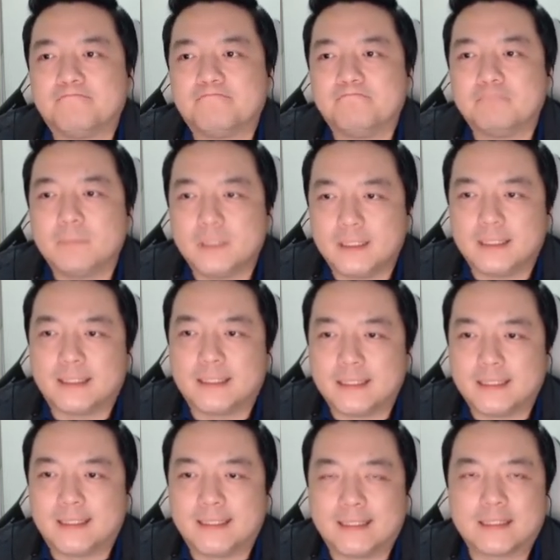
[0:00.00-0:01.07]
it
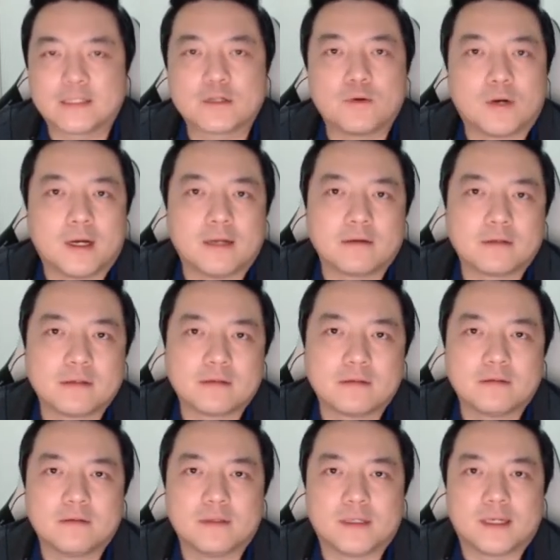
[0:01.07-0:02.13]
is quite
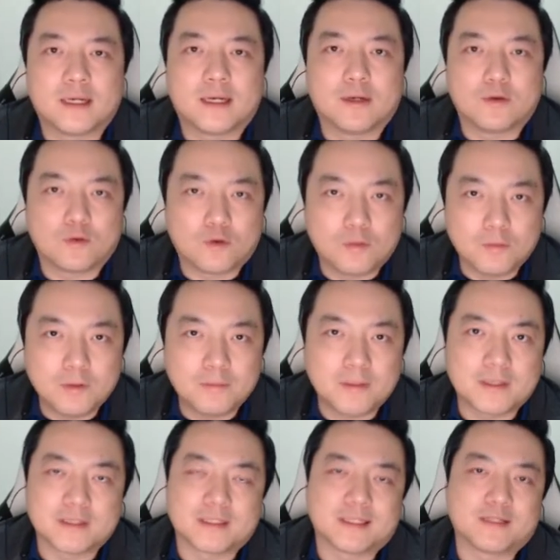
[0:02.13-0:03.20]
normal,
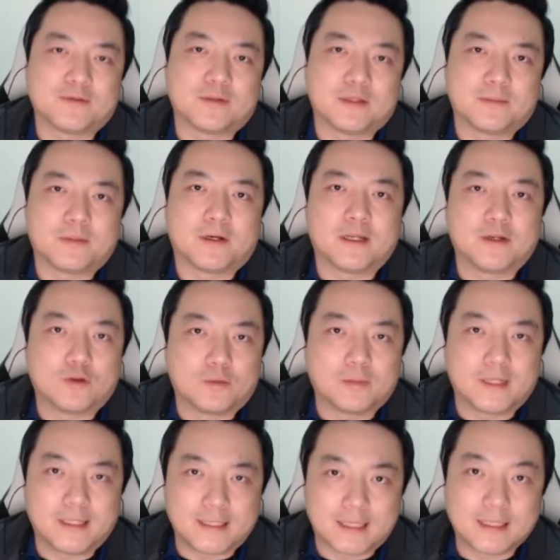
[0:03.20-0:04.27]
because that's what the body normally
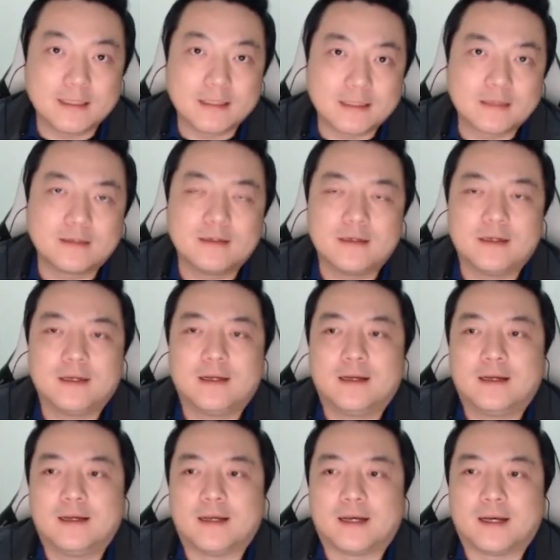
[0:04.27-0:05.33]
does.
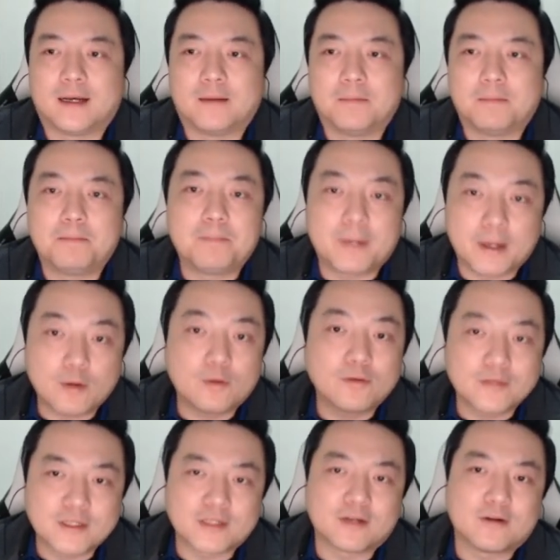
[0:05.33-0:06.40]
But
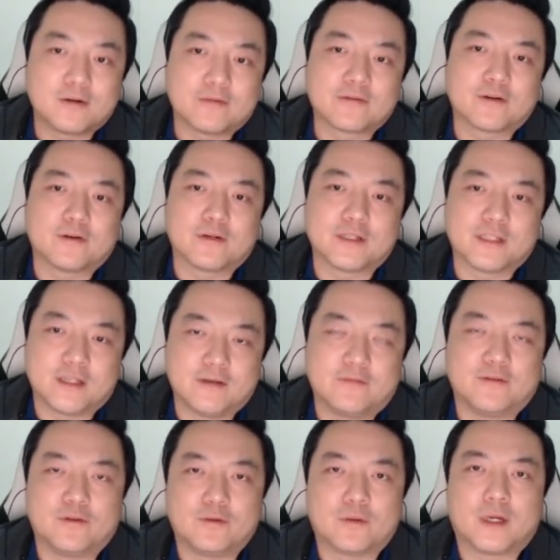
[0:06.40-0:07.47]
also, of course, if
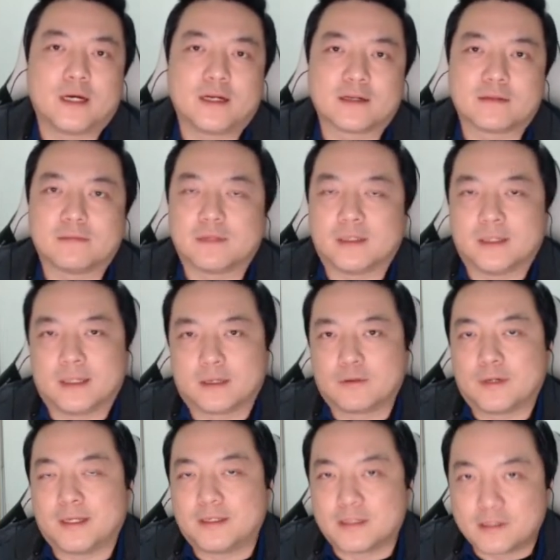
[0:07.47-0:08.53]
you are
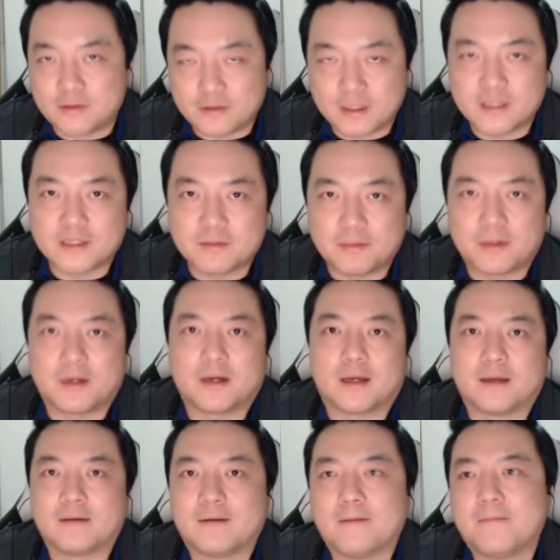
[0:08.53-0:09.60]
quite distressed by
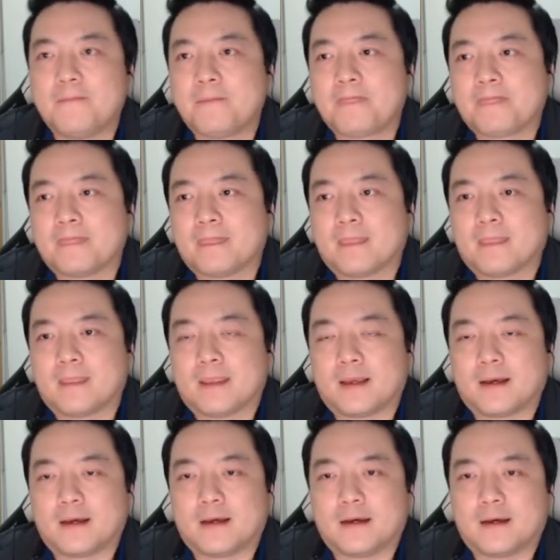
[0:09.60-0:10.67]

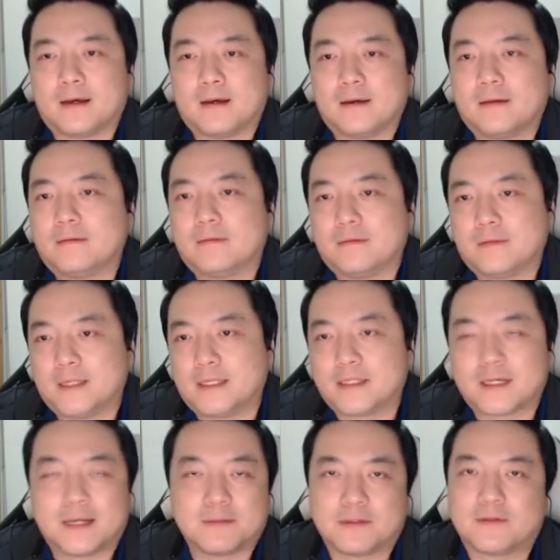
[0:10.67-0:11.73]
the
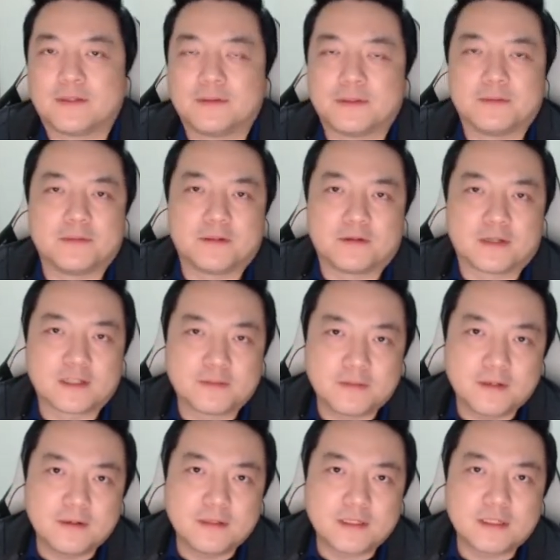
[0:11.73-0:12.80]
types of symptoms you're
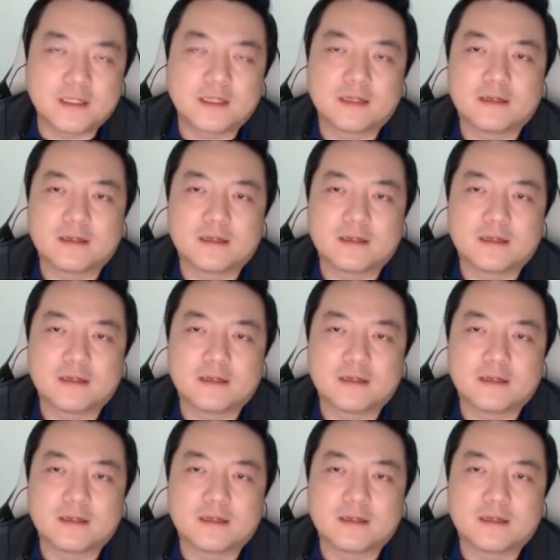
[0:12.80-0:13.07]
experiencing,